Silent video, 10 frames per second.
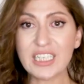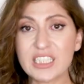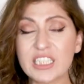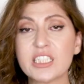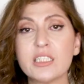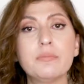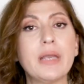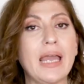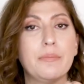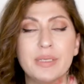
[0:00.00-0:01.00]

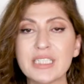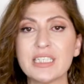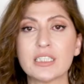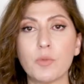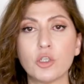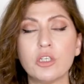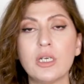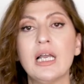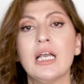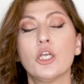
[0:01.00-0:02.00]
system and business
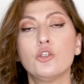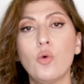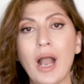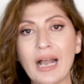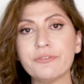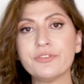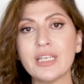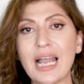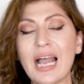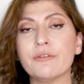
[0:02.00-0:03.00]
model, you have
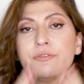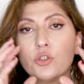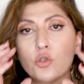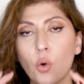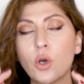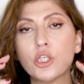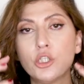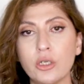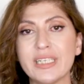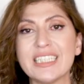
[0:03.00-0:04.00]
to have your
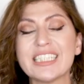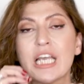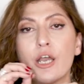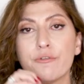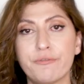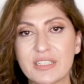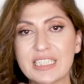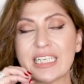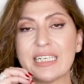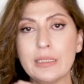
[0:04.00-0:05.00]
units
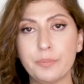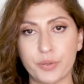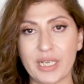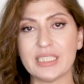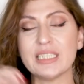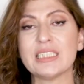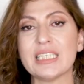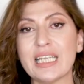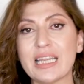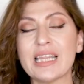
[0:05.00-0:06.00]
physically present
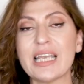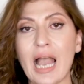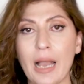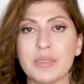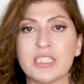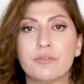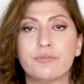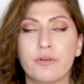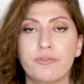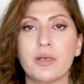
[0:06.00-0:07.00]
in the Amazon
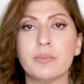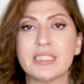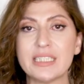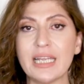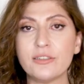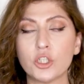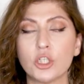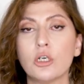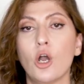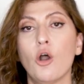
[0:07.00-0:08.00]
fulfillment
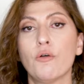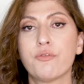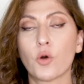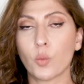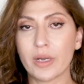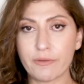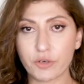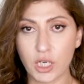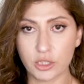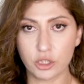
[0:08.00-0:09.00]
center for
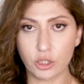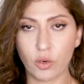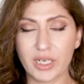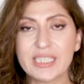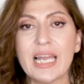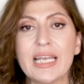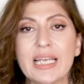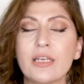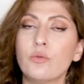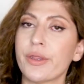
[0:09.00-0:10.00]
whatever country you are selling
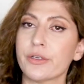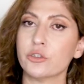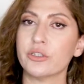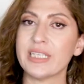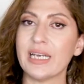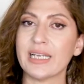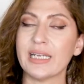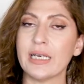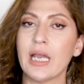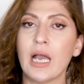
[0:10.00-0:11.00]
in, whether you're selling
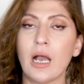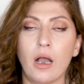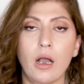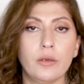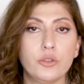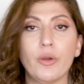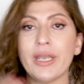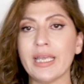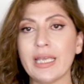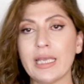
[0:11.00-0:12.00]
in
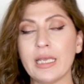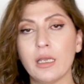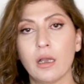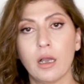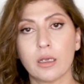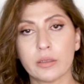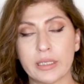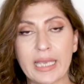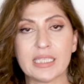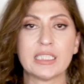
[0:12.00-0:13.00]
UAE,
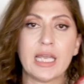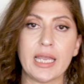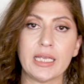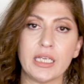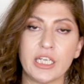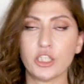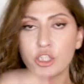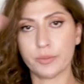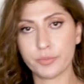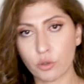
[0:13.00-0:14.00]
KSA,
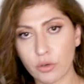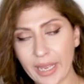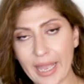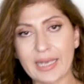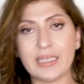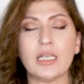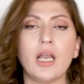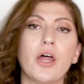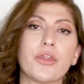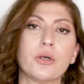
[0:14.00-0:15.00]
Egypt, or
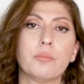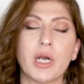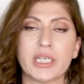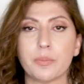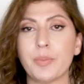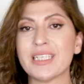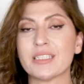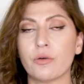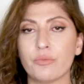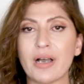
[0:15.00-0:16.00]
any other
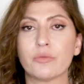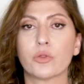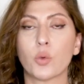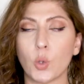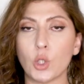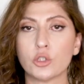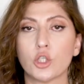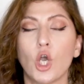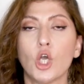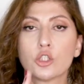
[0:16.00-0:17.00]
marketplace around the world.
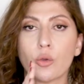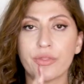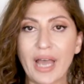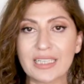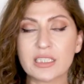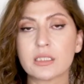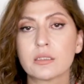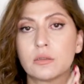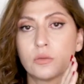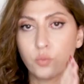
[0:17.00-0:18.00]
So that's
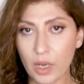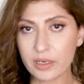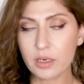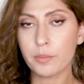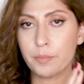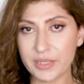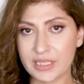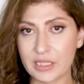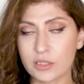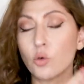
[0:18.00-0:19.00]
one
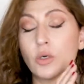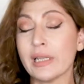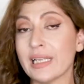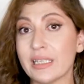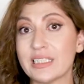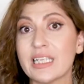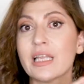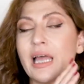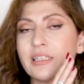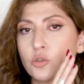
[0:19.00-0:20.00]
business, or let's
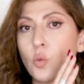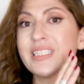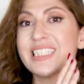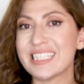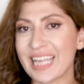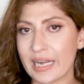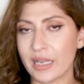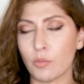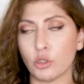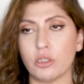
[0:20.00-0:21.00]
say that's one
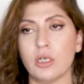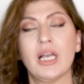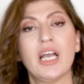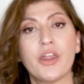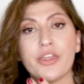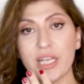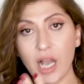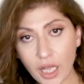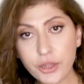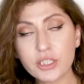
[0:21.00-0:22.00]
selling model. The
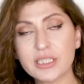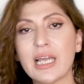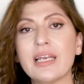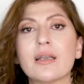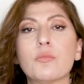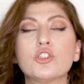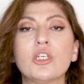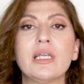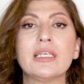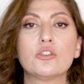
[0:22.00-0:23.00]
other selling
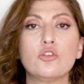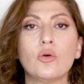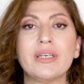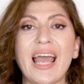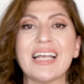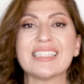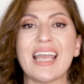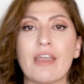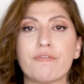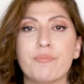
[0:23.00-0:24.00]
model is known as
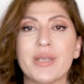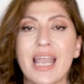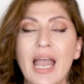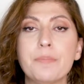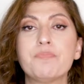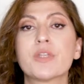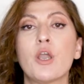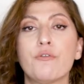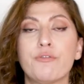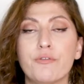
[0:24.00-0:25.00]
FBM,
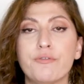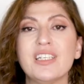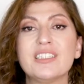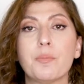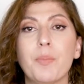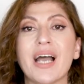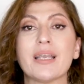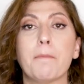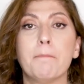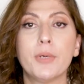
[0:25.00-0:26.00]
fulfilled
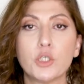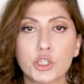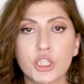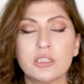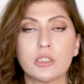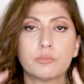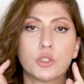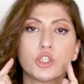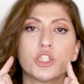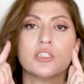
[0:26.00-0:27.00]
by merchant,
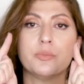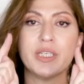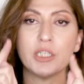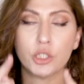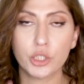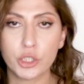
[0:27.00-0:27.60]
merchant being